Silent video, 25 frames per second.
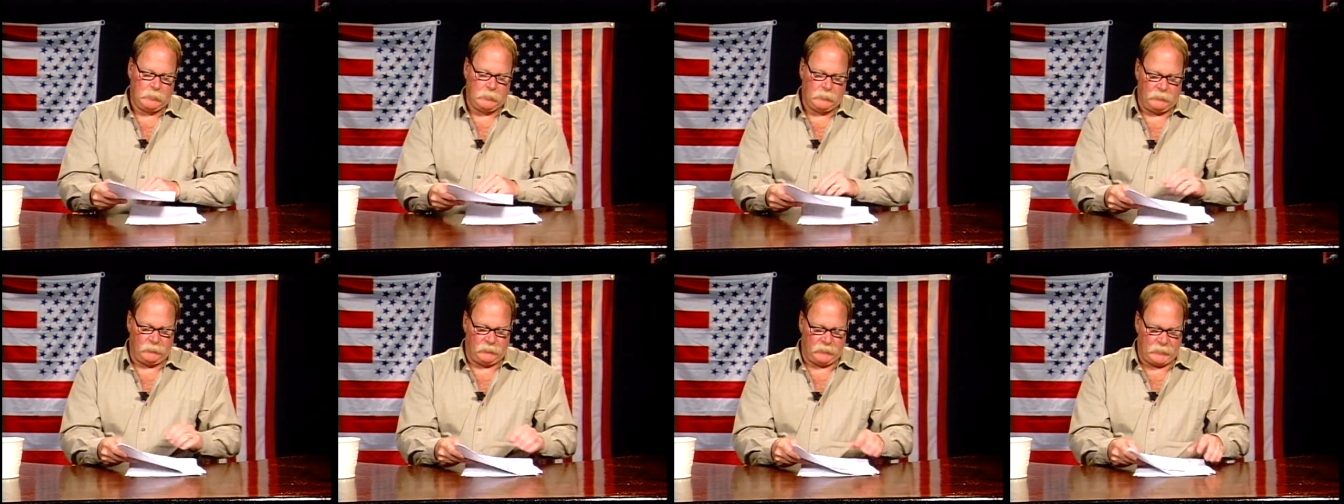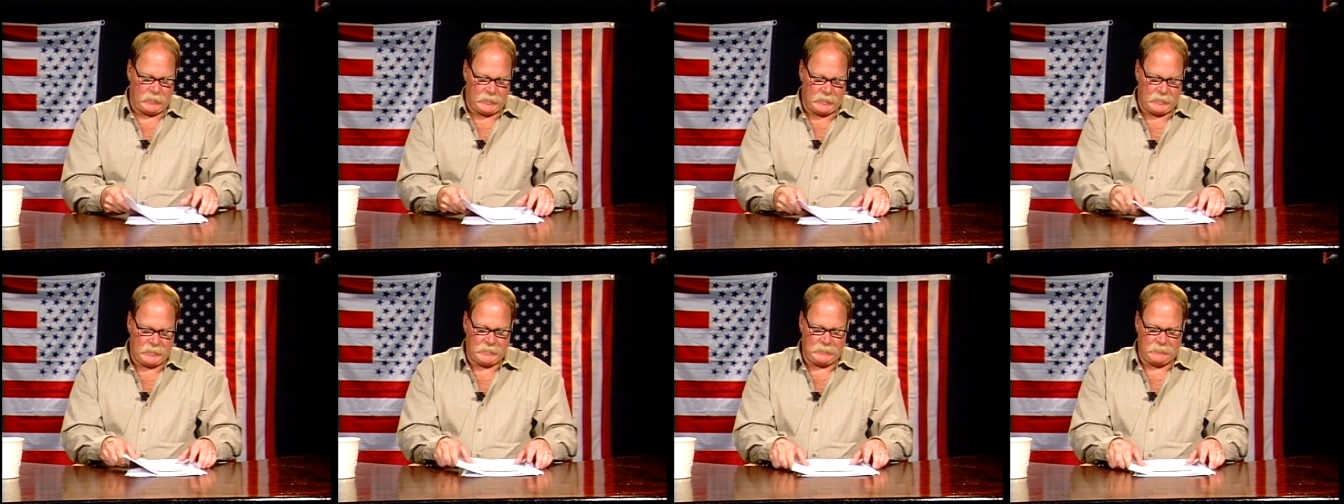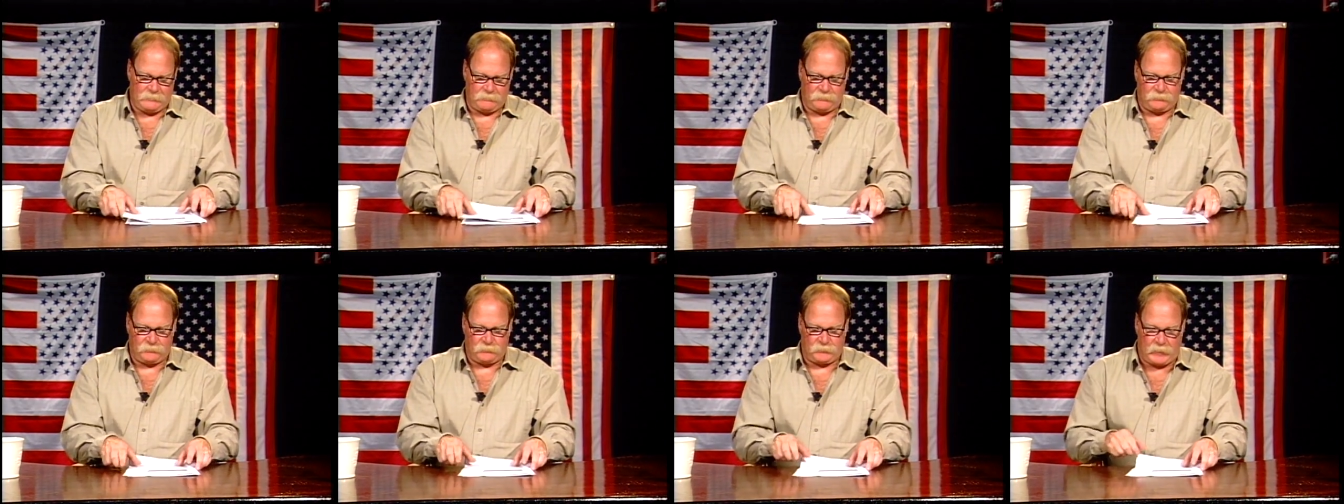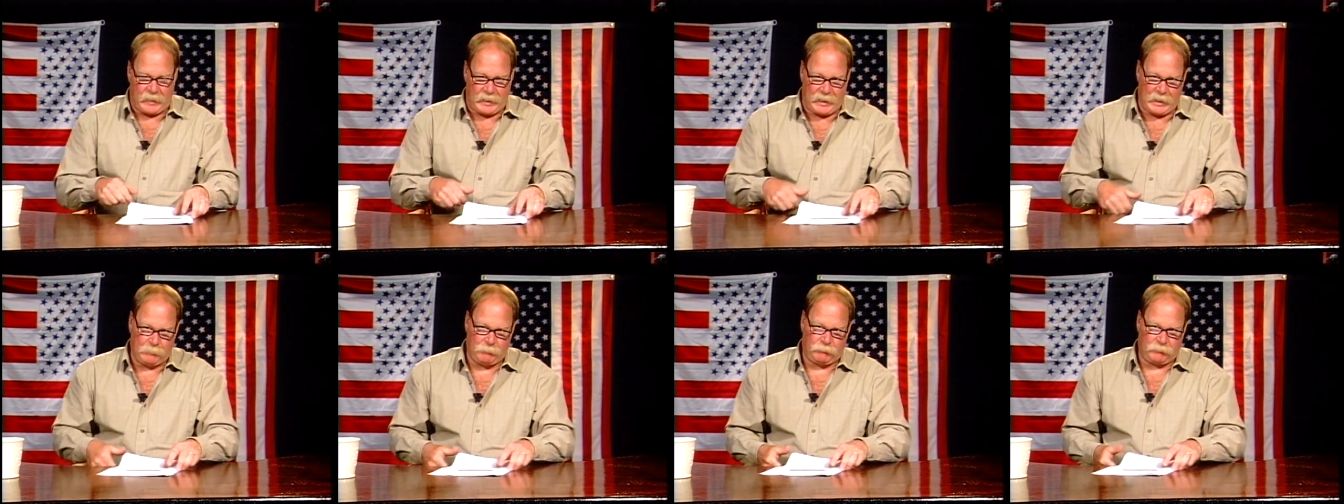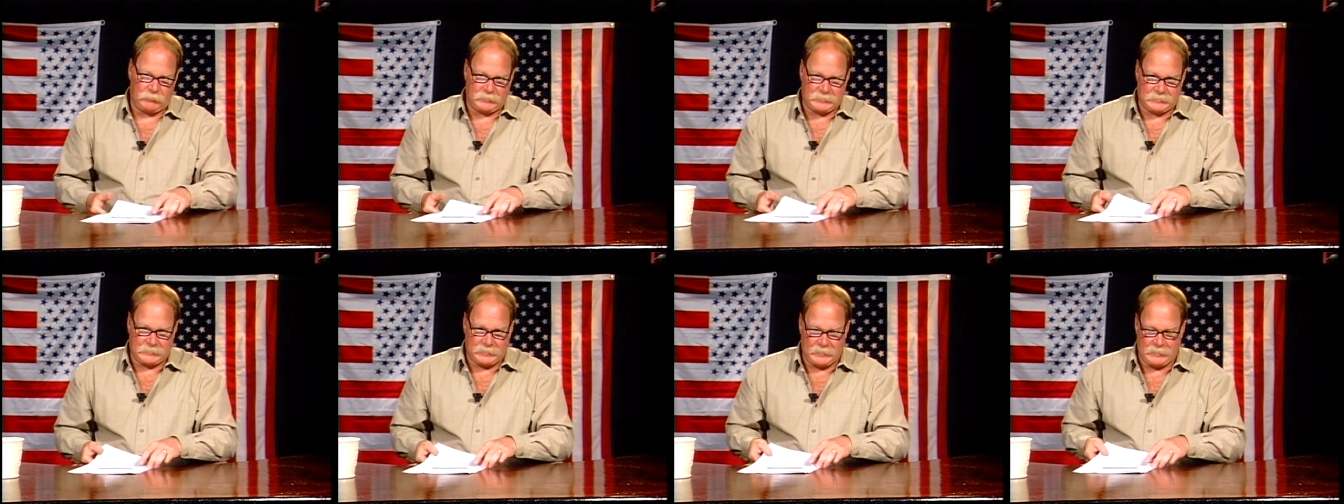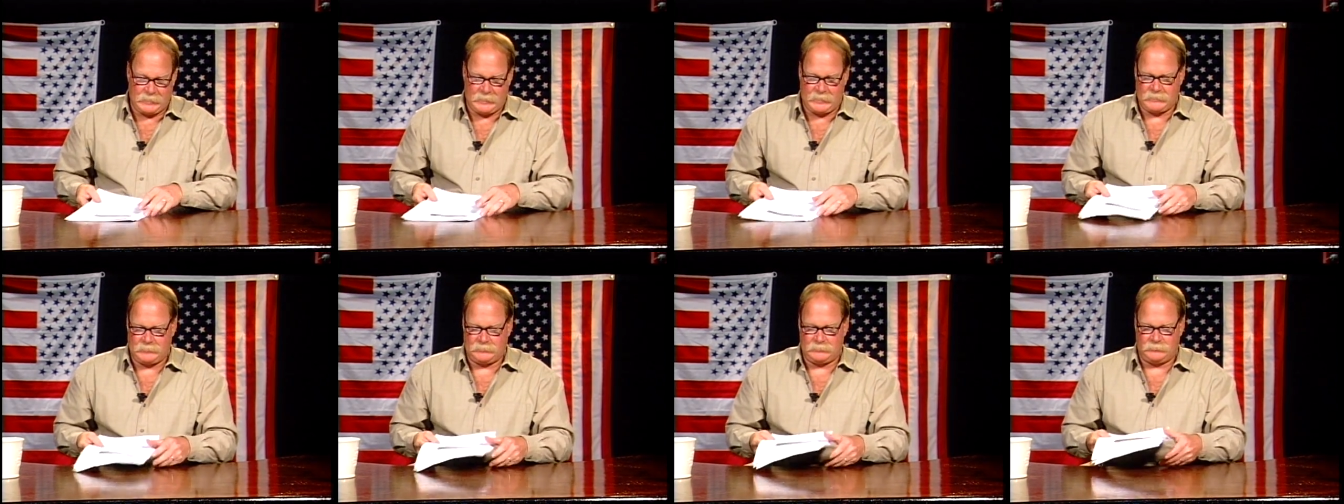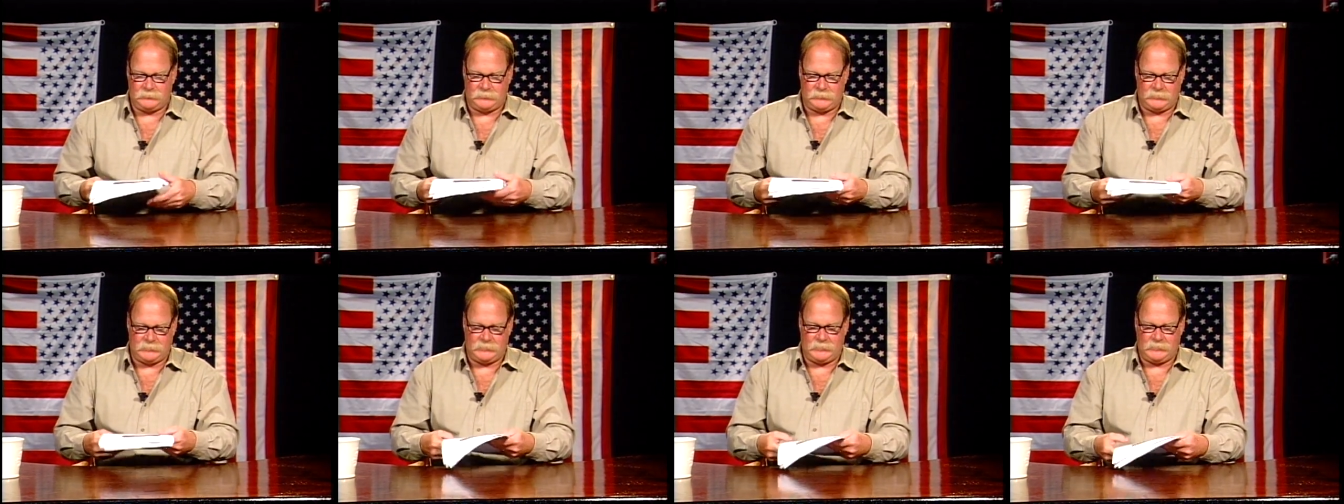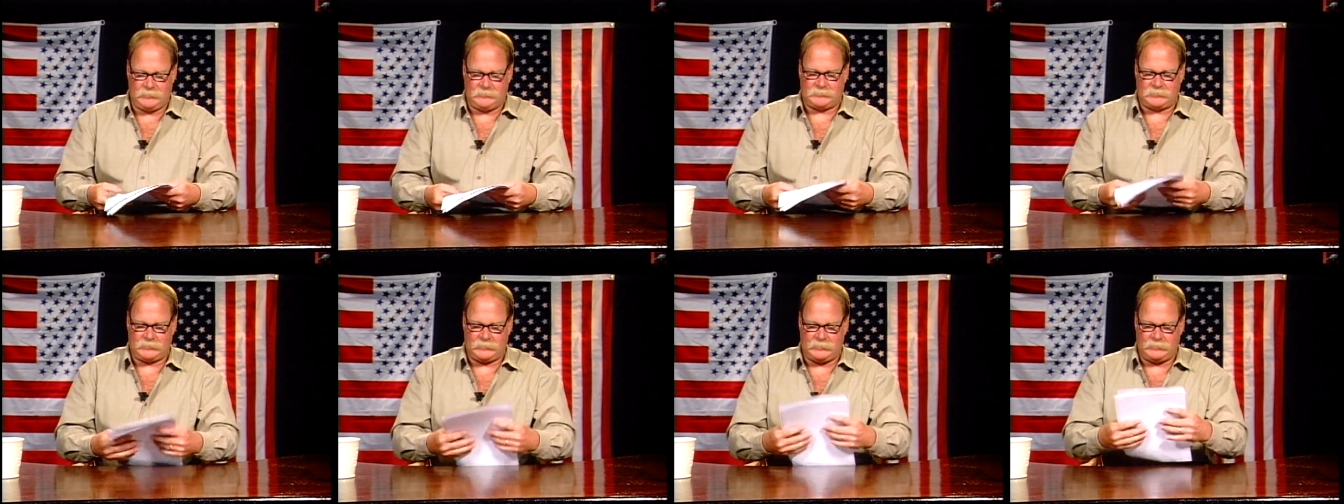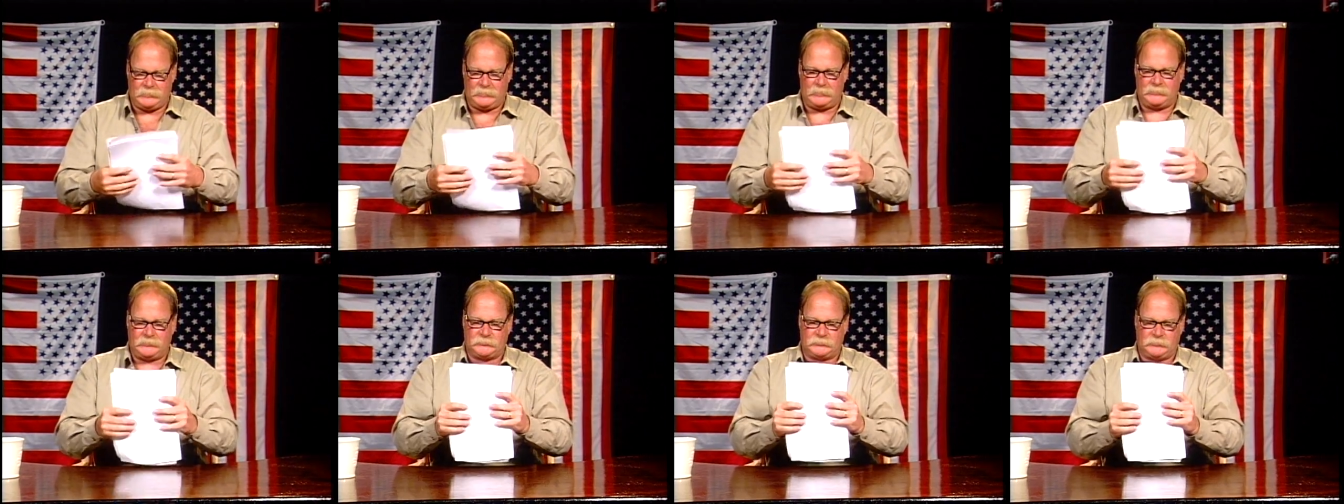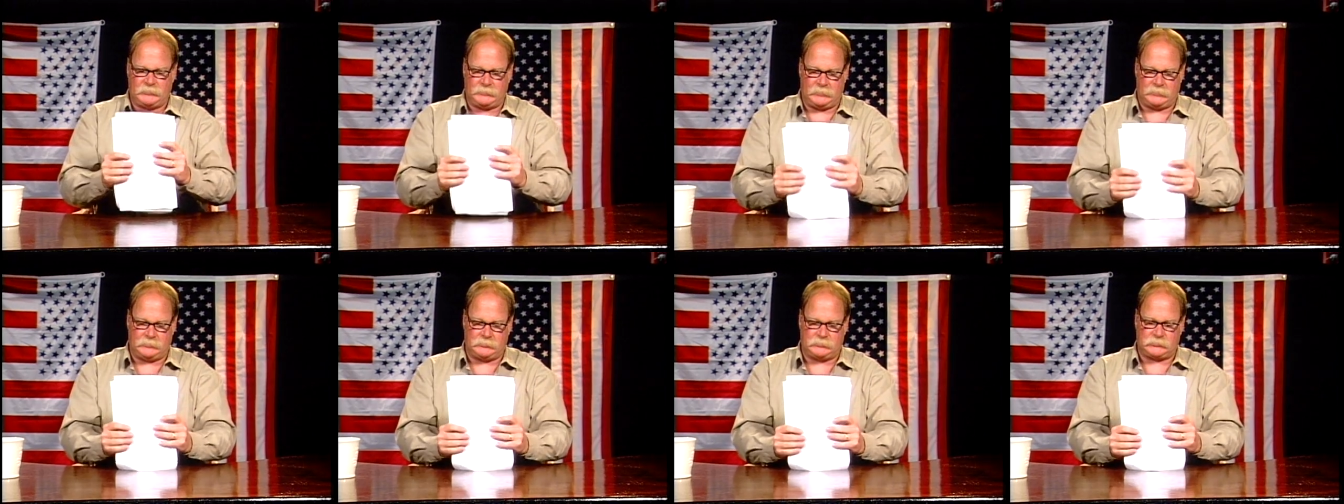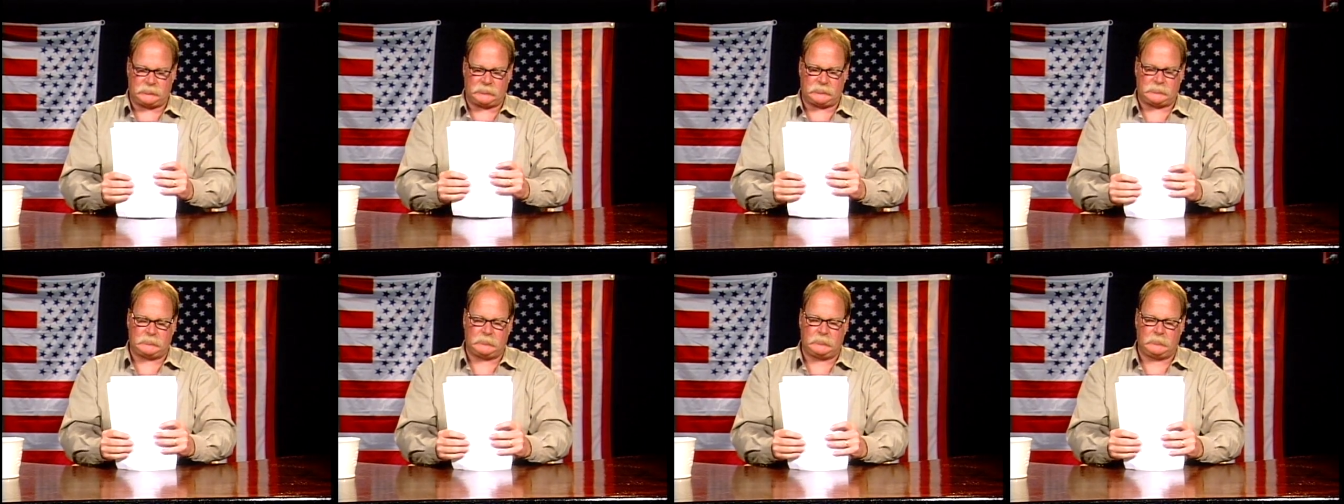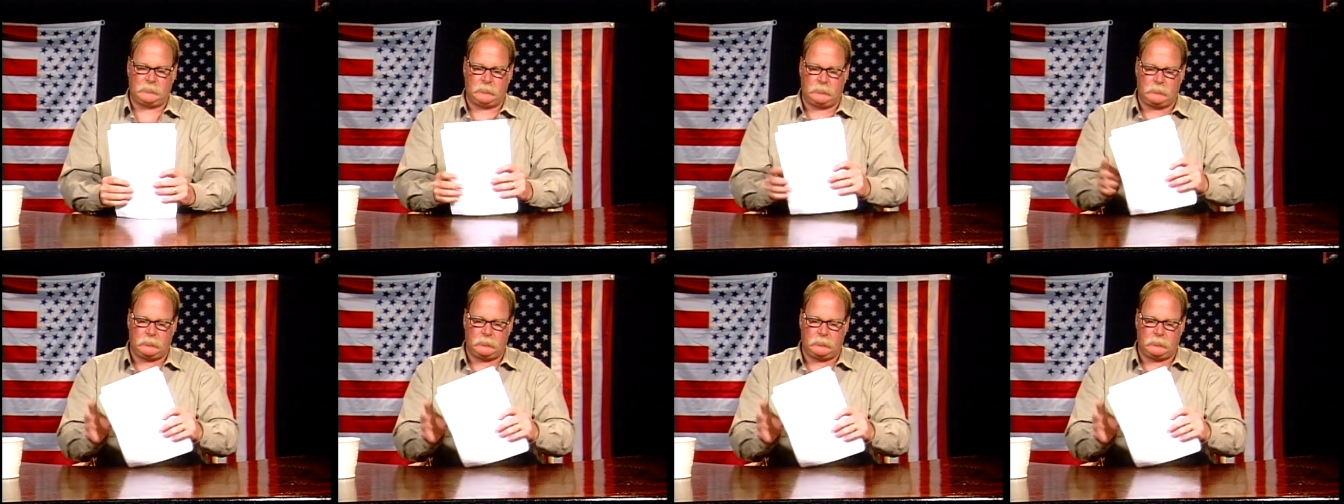They fabricate these incidents